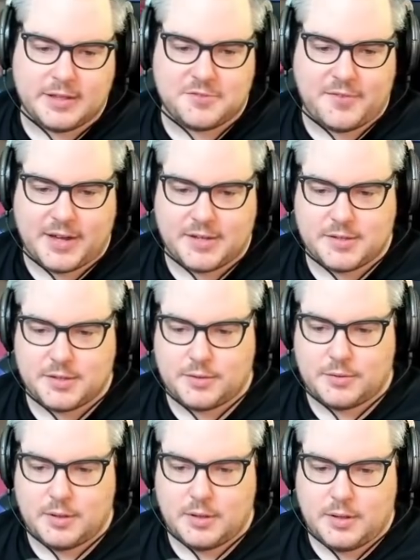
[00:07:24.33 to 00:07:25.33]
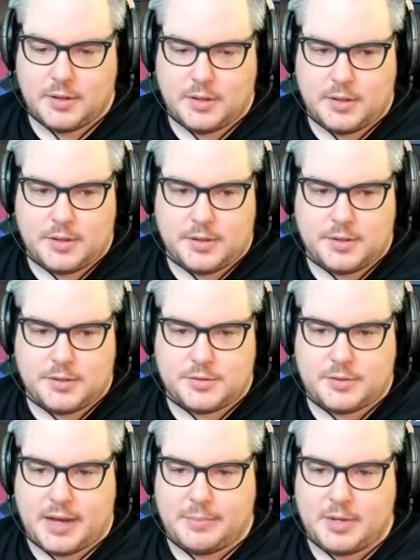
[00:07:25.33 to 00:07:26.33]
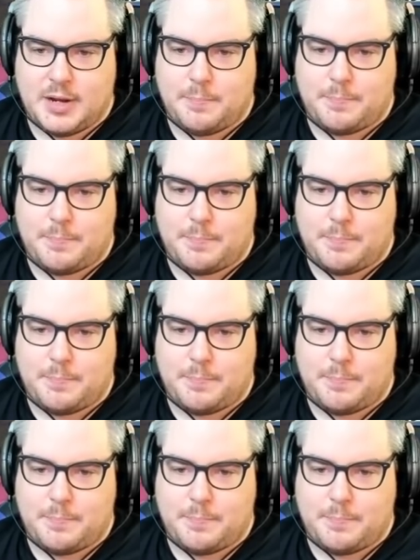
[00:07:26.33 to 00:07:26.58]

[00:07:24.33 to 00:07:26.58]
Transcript: that's fine too. So I'm going to